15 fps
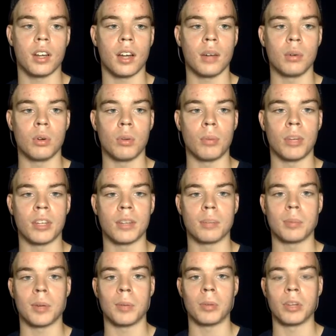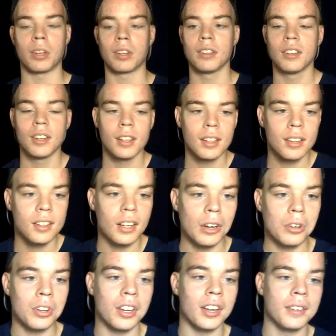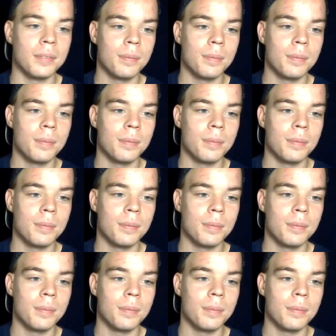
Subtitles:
I won't make it public. Okay.